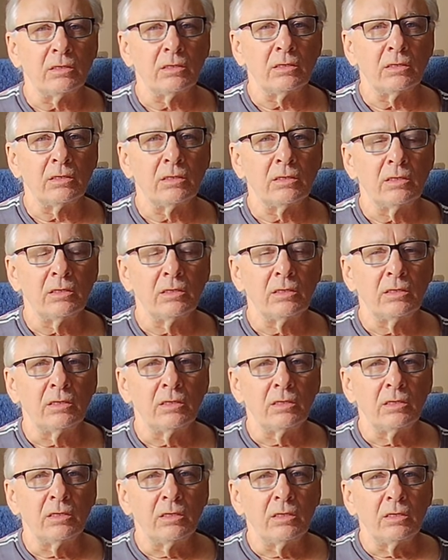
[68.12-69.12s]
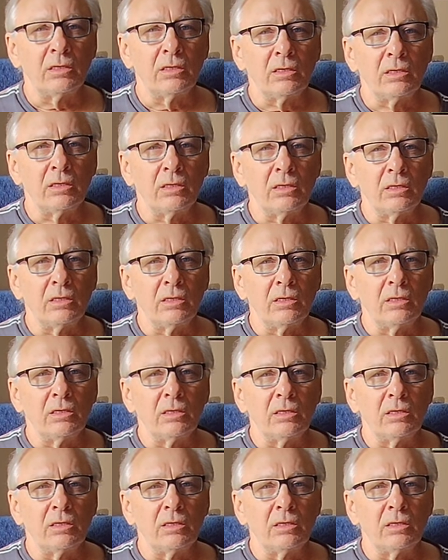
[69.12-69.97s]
(no one is talking)